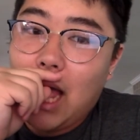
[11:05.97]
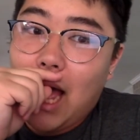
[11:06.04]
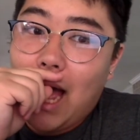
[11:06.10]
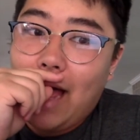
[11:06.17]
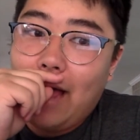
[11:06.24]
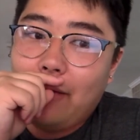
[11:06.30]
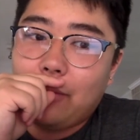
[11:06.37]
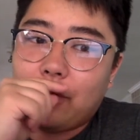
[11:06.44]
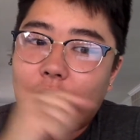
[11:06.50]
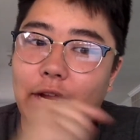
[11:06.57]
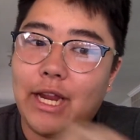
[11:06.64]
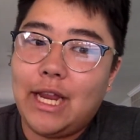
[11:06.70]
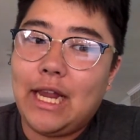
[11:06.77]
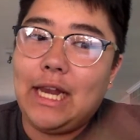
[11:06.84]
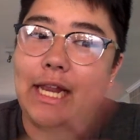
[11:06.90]
I
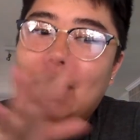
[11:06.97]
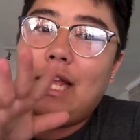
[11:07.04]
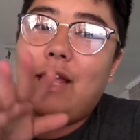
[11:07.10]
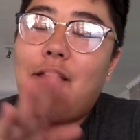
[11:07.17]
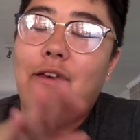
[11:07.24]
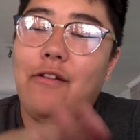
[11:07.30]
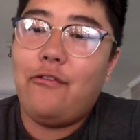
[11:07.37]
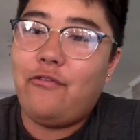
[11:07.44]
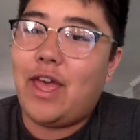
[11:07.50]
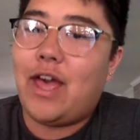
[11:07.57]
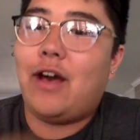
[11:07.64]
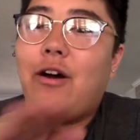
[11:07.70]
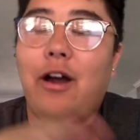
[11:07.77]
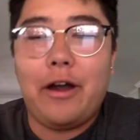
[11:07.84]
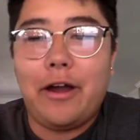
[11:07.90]
really
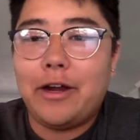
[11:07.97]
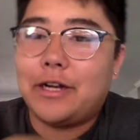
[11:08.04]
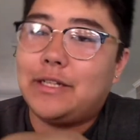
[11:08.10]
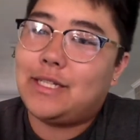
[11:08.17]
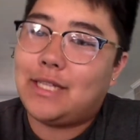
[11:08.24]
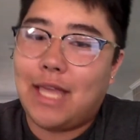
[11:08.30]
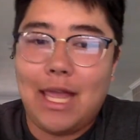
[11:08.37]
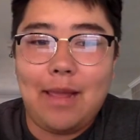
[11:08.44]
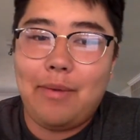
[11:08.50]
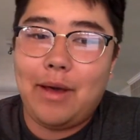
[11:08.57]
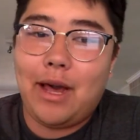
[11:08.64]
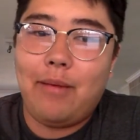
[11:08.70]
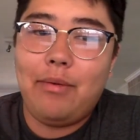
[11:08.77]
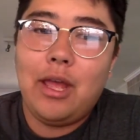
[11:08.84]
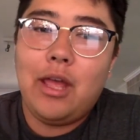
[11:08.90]
fell hard into
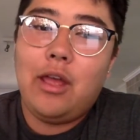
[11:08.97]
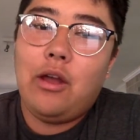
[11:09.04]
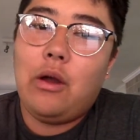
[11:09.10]
K-pop